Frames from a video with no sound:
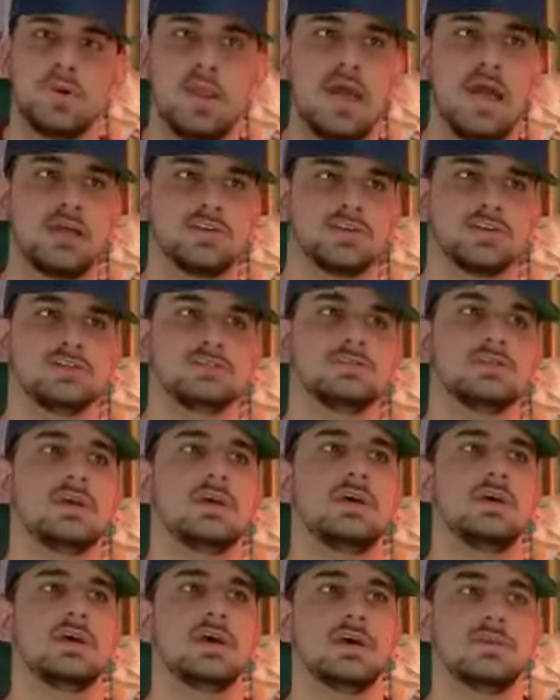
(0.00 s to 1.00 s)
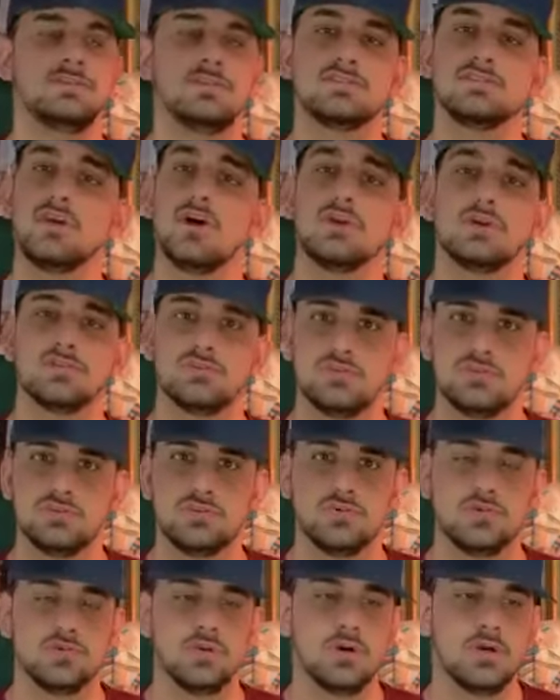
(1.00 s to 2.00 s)
reactions, Dishonored
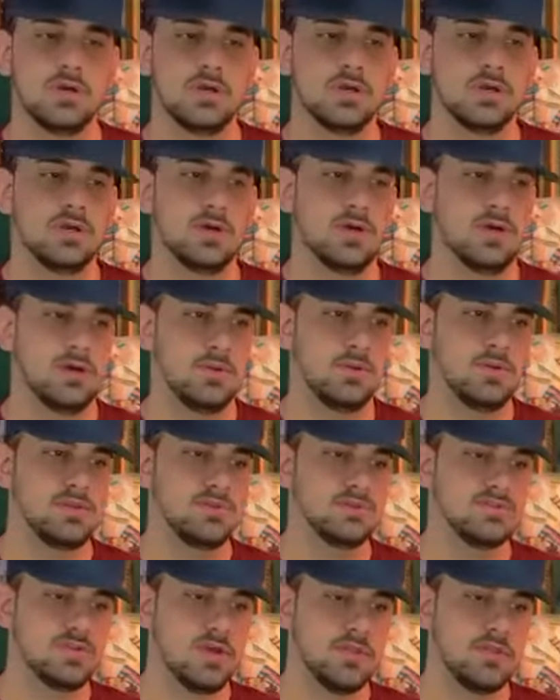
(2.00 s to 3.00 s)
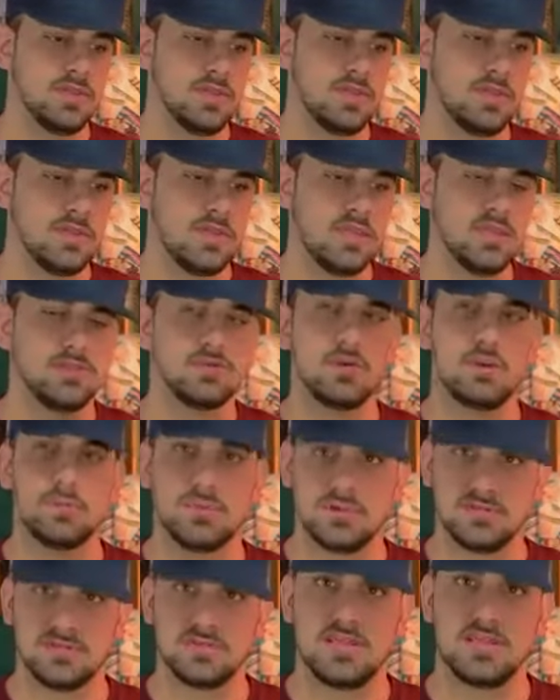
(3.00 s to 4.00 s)
2, when you saw the E3
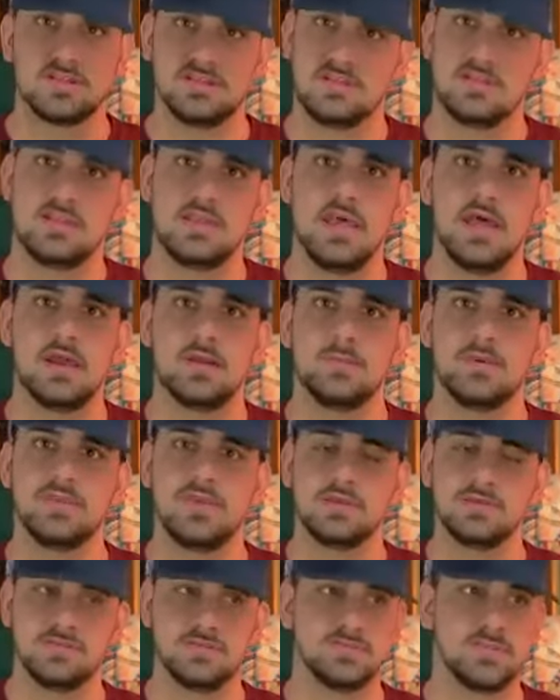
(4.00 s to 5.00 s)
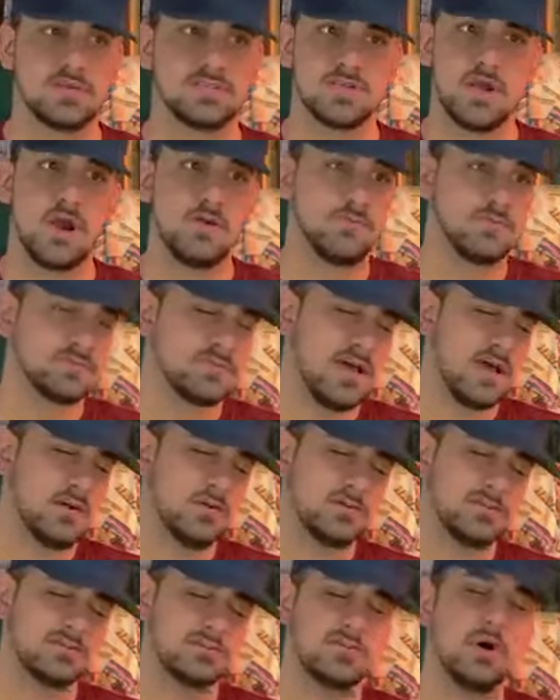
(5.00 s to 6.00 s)
presentation that they had at Bethesda's press conference, I
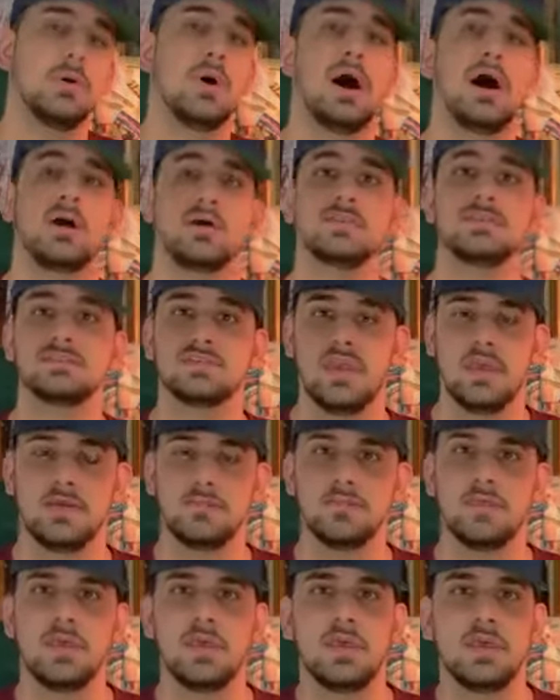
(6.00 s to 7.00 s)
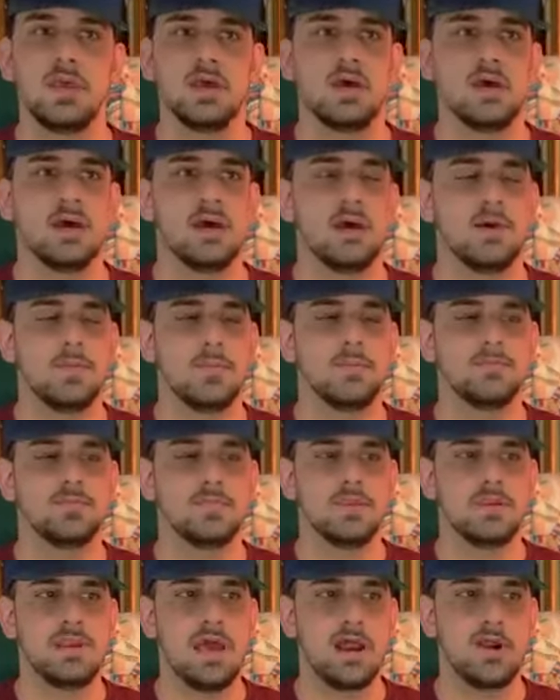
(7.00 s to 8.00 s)
was so high on this game.
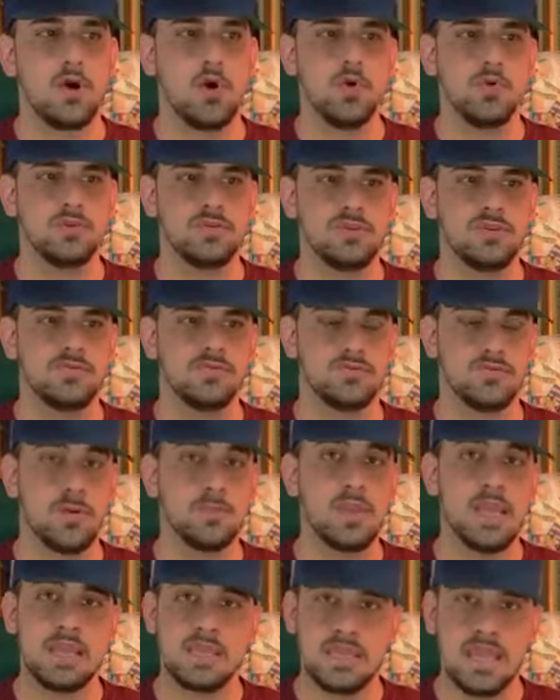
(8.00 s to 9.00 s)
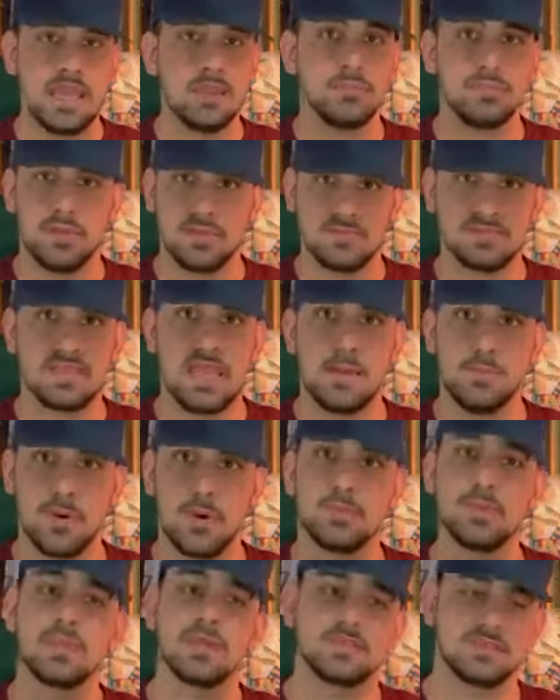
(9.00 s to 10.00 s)
Not only from a gameplay
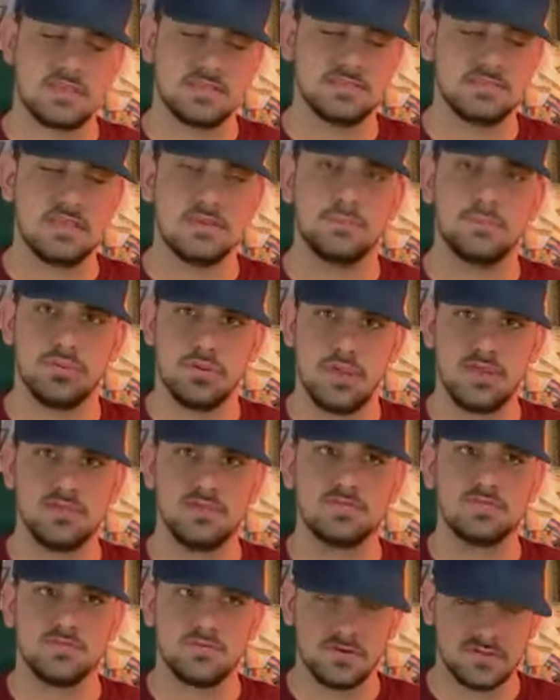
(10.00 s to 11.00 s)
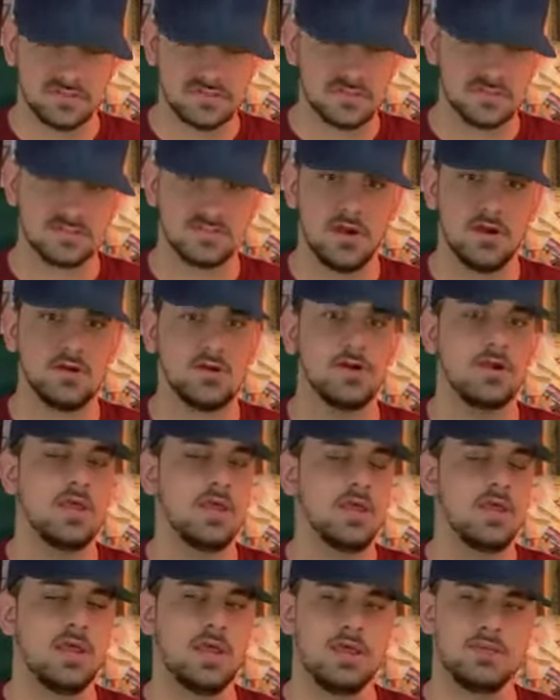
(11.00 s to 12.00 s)
standpoint, because I did play the first Dishonored,
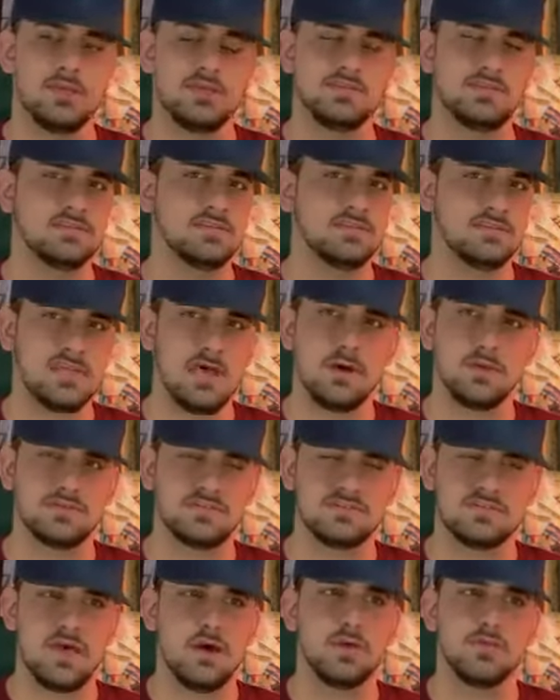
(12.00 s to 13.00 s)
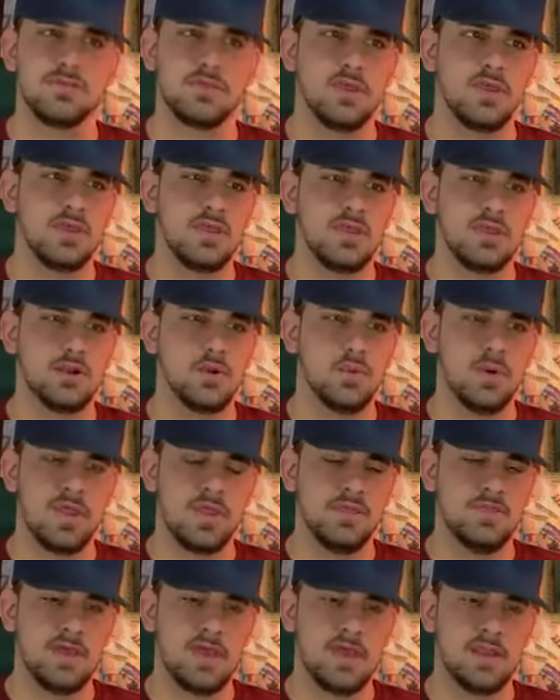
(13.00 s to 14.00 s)
and they did stealth in a
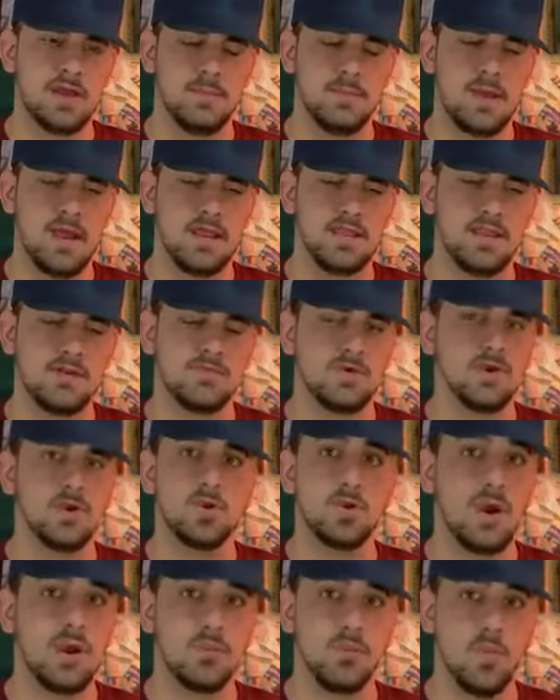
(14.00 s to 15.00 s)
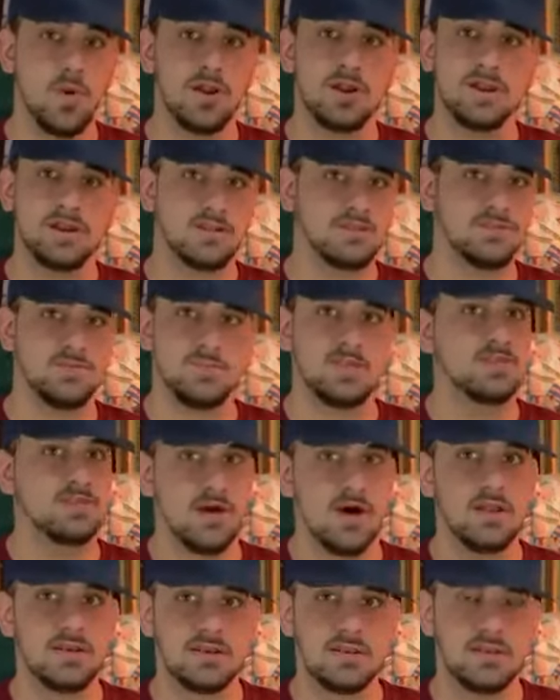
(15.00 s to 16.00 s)
way that I never knew I wanted it to be
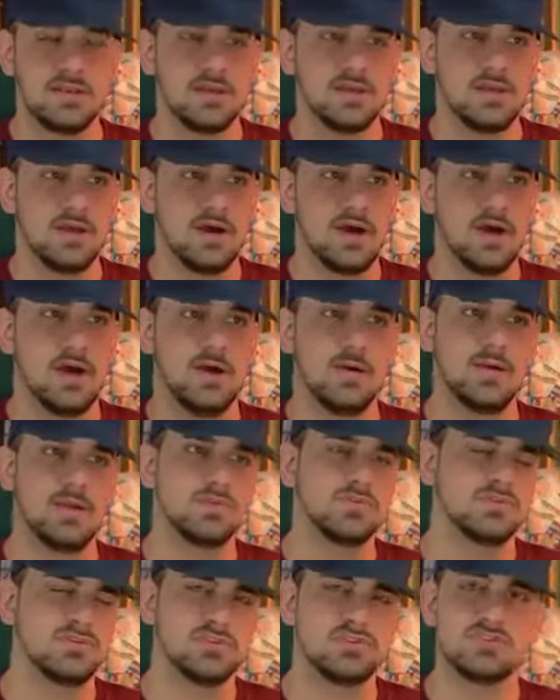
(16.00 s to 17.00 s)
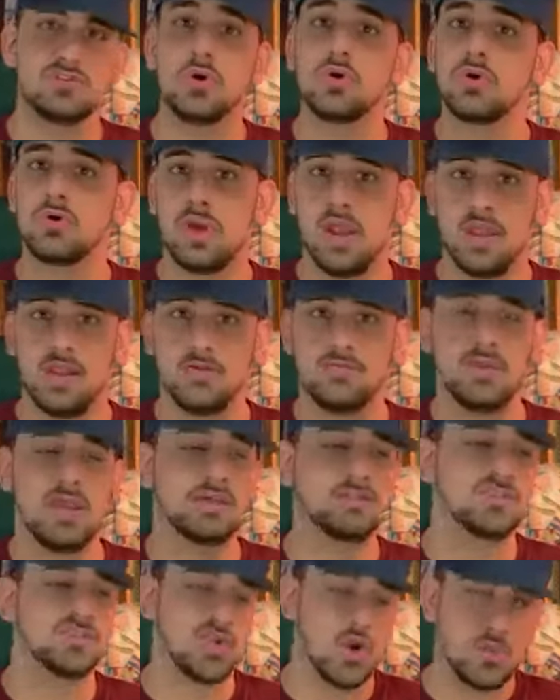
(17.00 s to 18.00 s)
done. It was just so creative. You
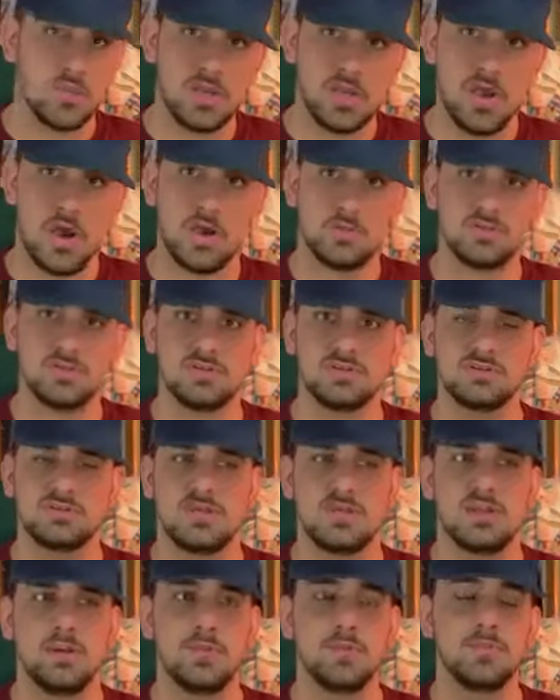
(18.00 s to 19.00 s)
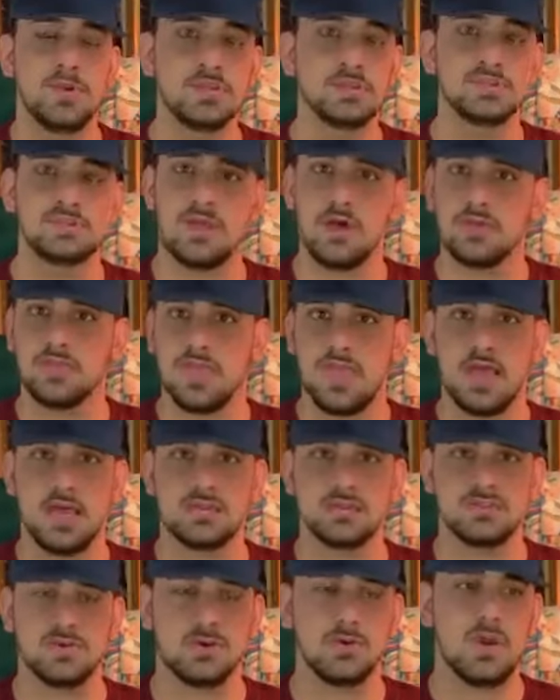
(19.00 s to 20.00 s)
had so many options, and I'm a big stealth guy,
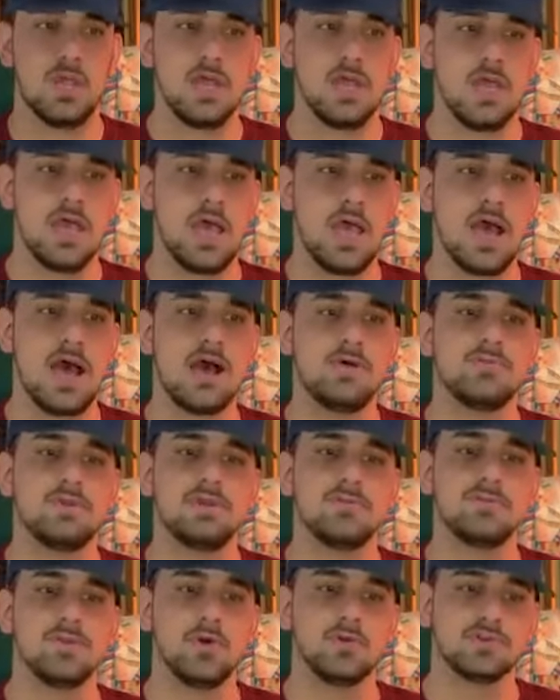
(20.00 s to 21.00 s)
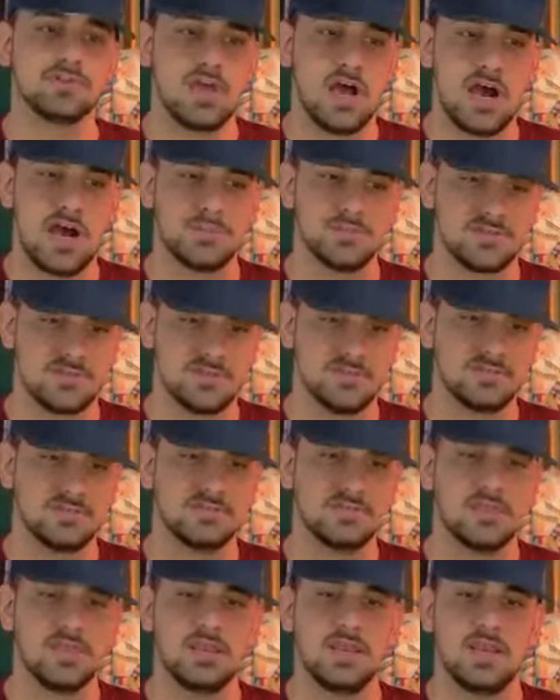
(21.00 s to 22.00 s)
so having those
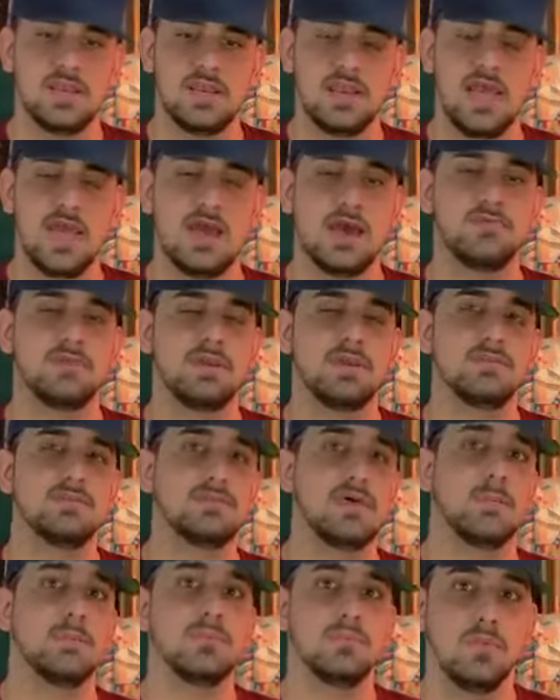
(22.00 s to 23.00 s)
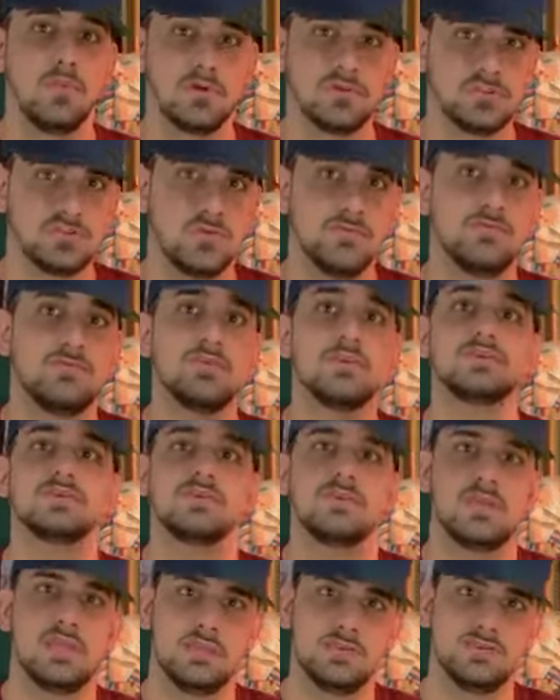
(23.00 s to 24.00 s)
options and having them look so
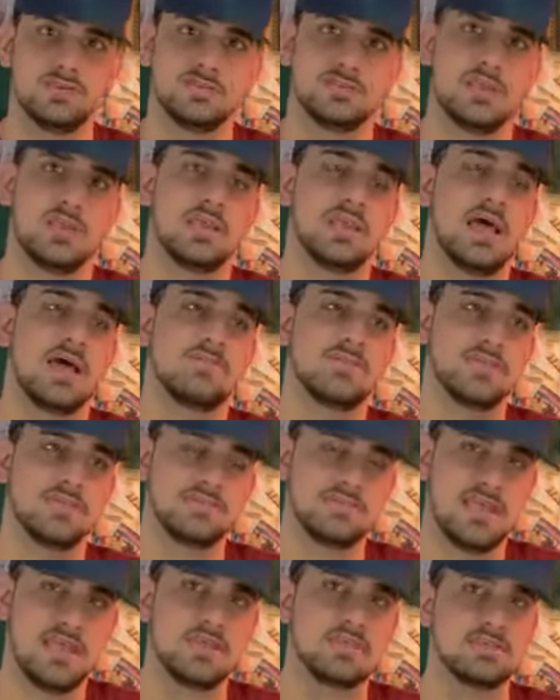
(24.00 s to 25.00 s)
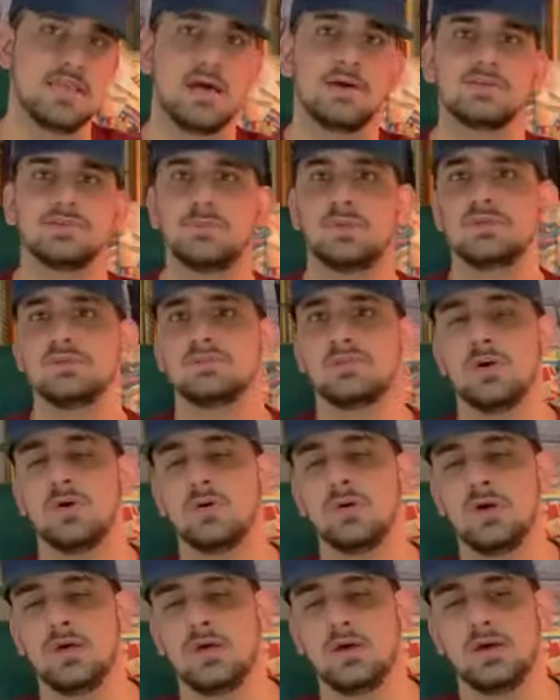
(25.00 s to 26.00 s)
visually interesting and having the takedowns be so